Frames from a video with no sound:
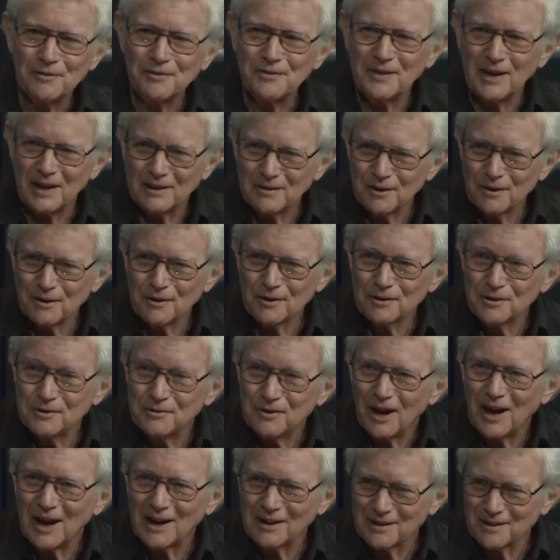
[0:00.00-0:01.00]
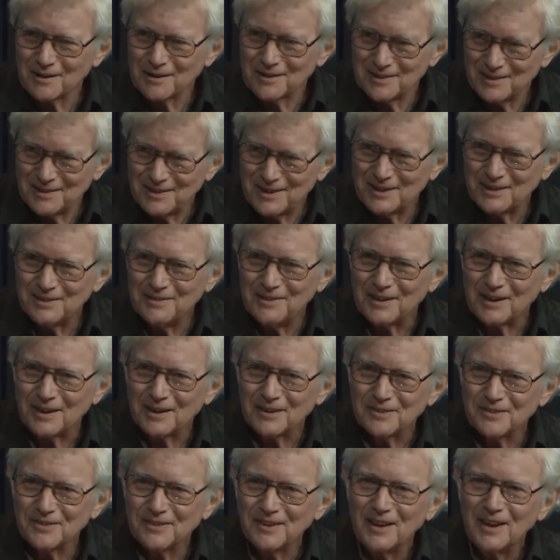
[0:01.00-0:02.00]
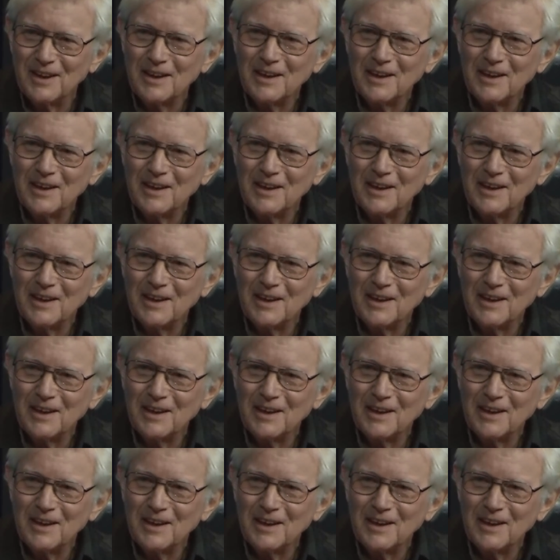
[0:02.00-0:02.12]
that her daughter did this.